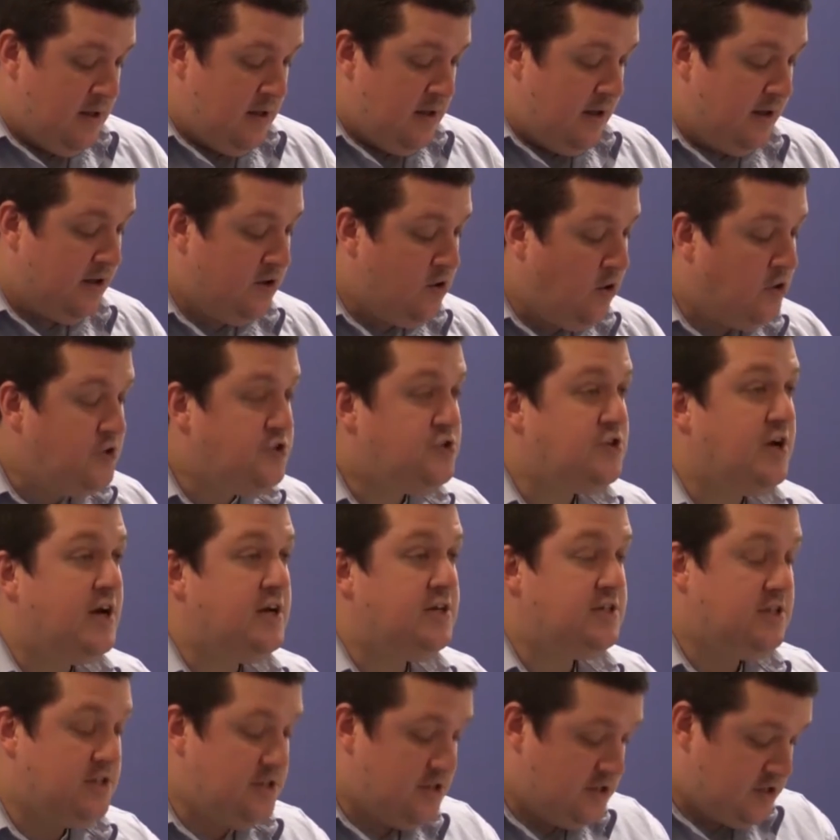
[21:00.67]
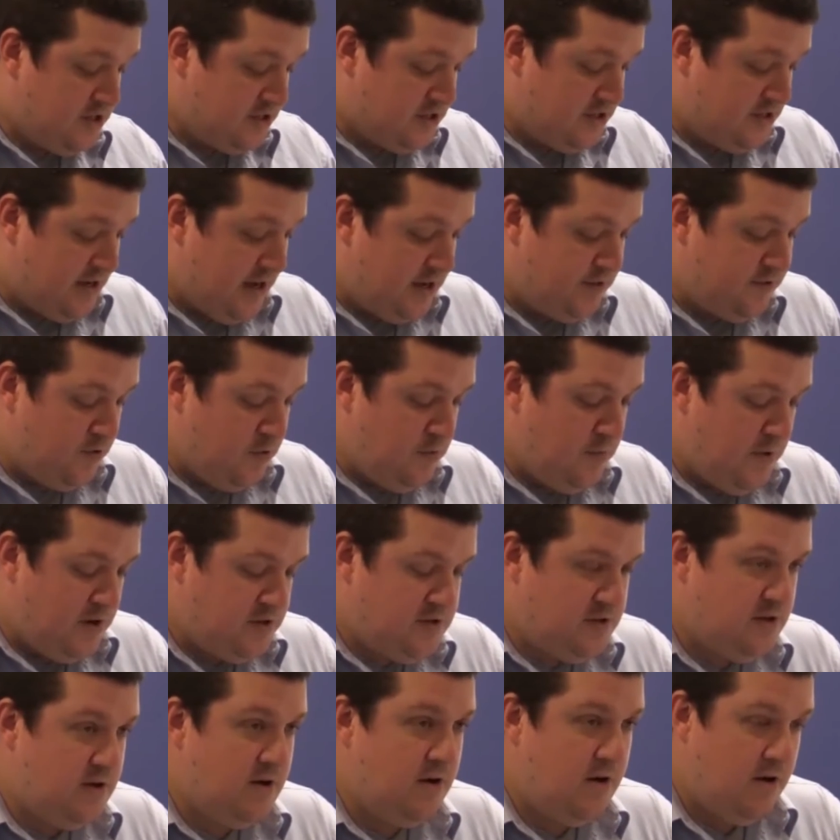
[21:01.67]
In contrast to the successful
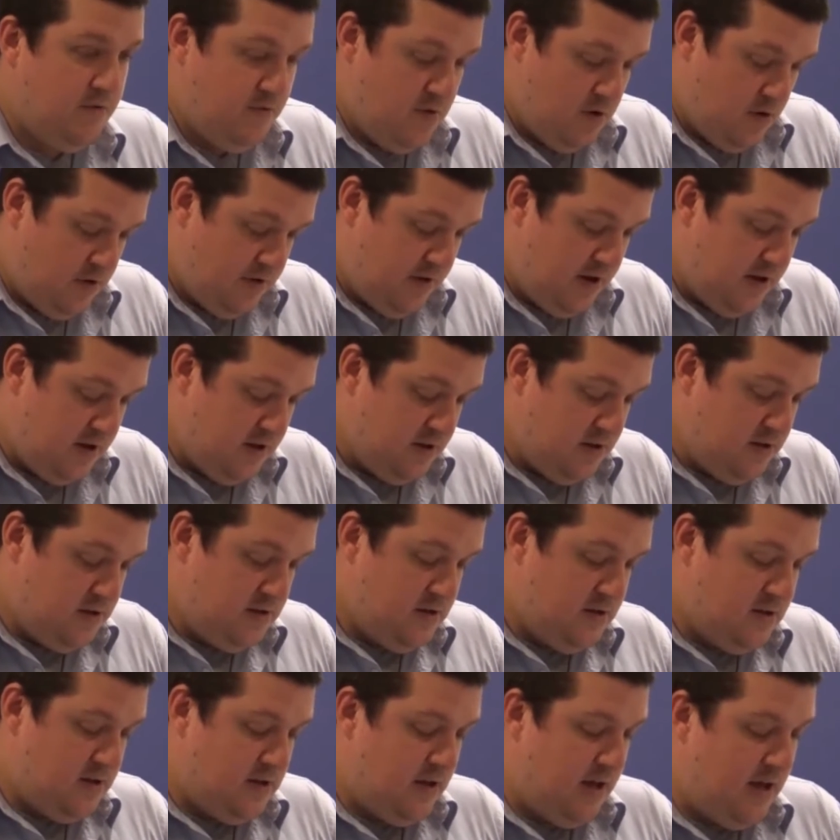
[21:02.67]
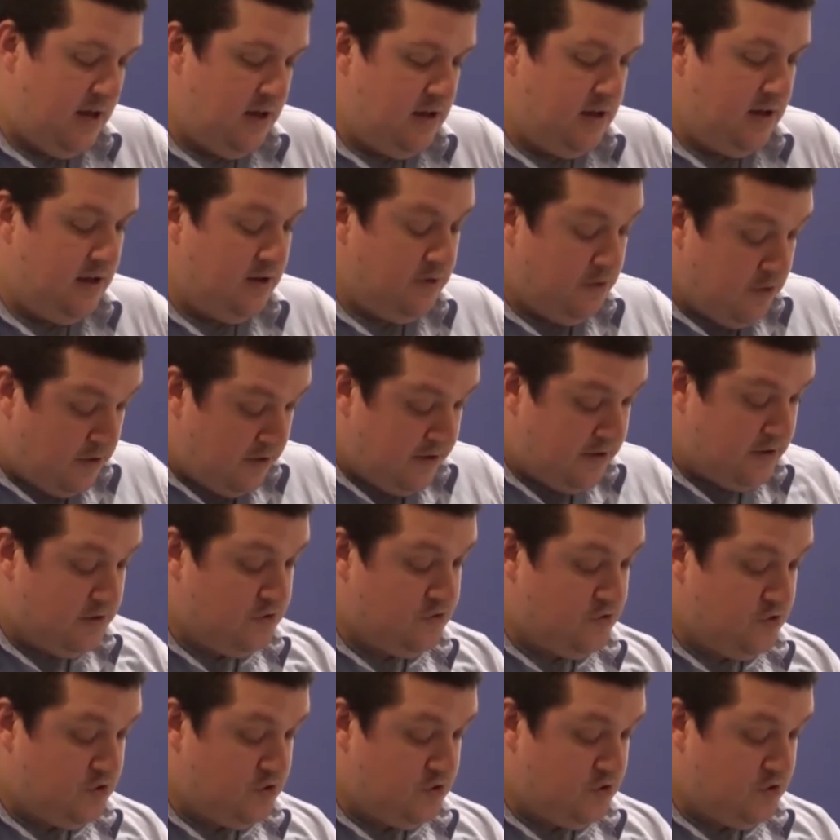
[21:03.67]
muster of Northern England's